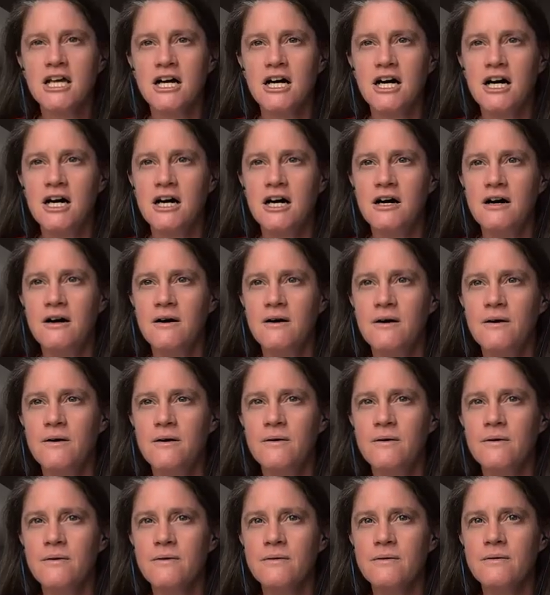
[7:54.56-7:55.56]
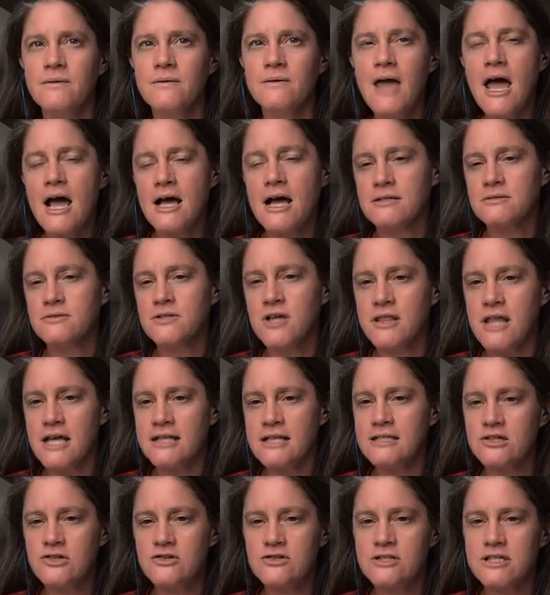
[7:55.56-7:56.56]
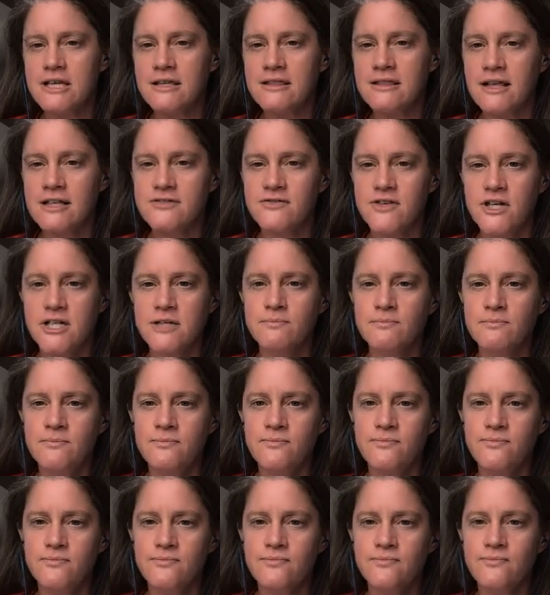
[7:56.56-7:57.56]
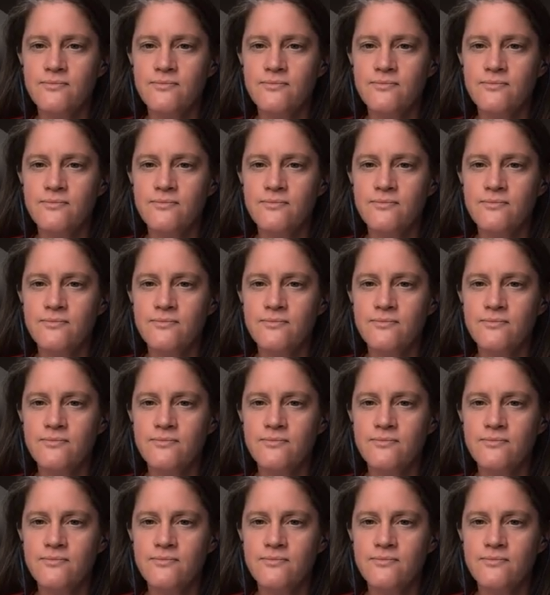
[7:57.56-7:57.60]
So yeah, so that's interesting. That's fun.